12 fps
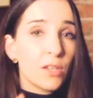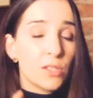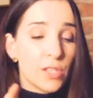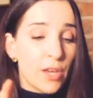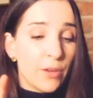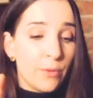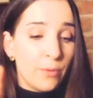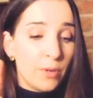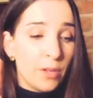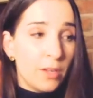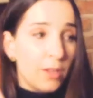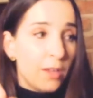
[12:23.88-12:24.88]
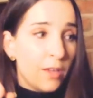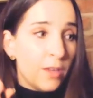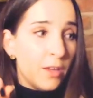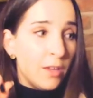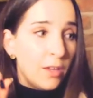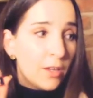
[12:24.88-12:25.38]
So
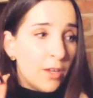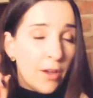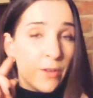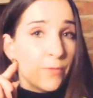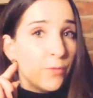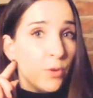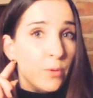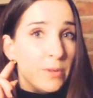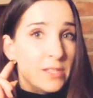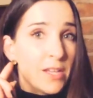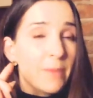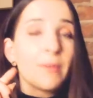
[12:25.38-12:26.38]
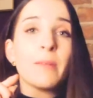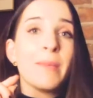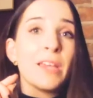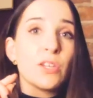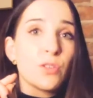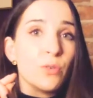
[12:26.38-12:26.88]
going forwards, I'm going to
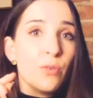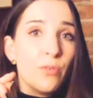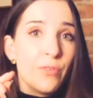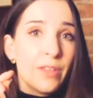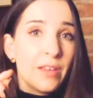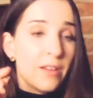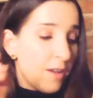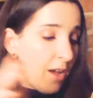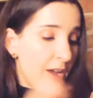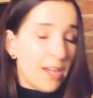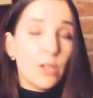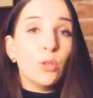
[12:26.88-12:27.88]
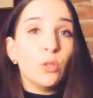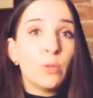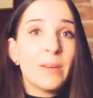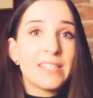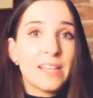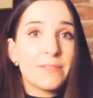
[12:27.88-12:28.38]
make sure that I
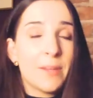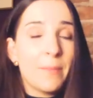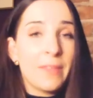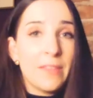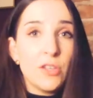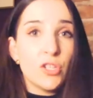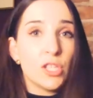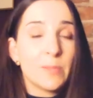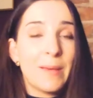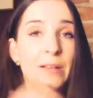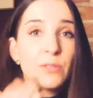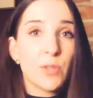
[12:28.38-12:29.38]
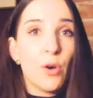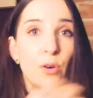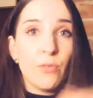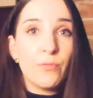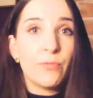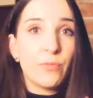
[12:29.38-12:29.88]
always have something that just smells
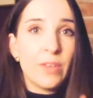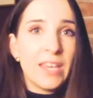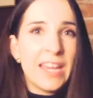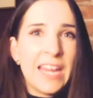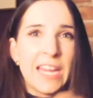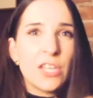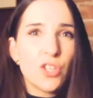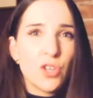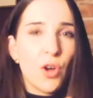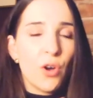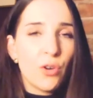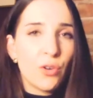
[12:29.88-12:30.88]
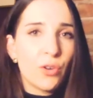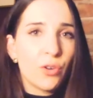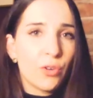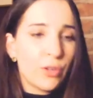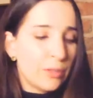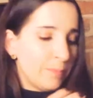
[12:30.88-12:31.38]
of each dog
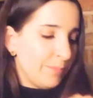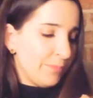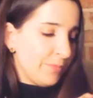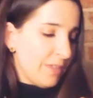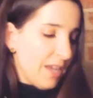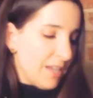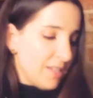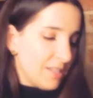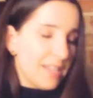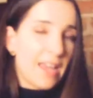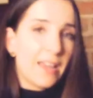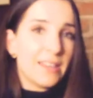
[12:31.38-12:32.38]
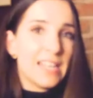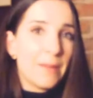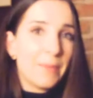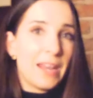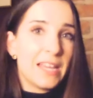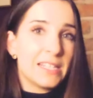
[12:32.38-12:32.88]
and doesn't get
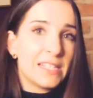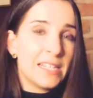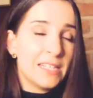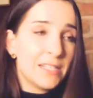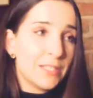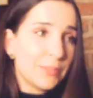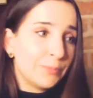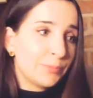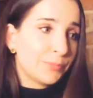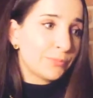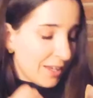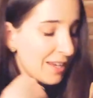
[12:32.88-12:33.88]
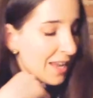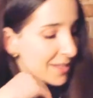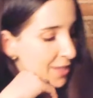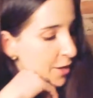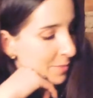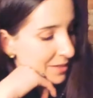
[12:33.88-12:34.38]
contaminated. Let's
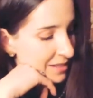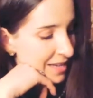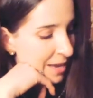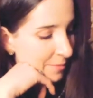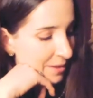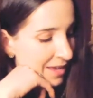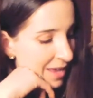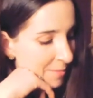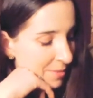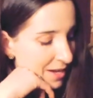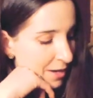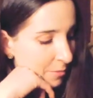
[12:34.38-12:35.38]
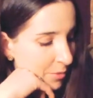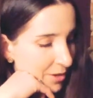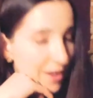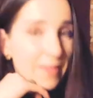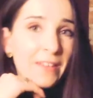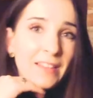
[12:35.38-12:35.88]
hope it doesn't happen again, my little boy.
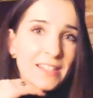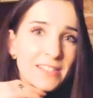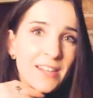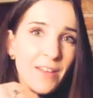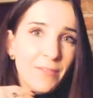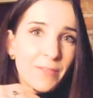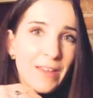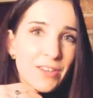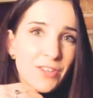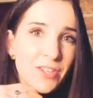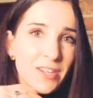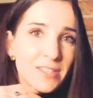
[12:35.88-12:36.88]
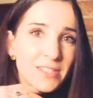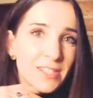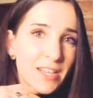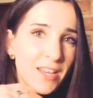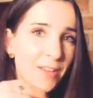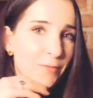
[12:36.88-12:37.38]
I think that's enough adventures
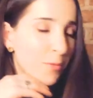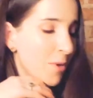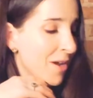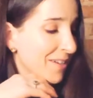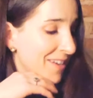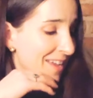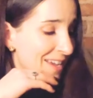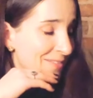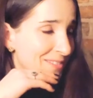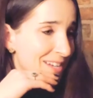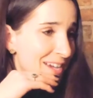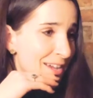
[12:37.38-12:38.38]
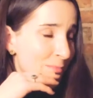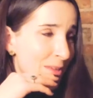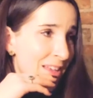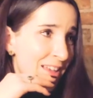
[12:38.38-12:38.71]
for one lifetime.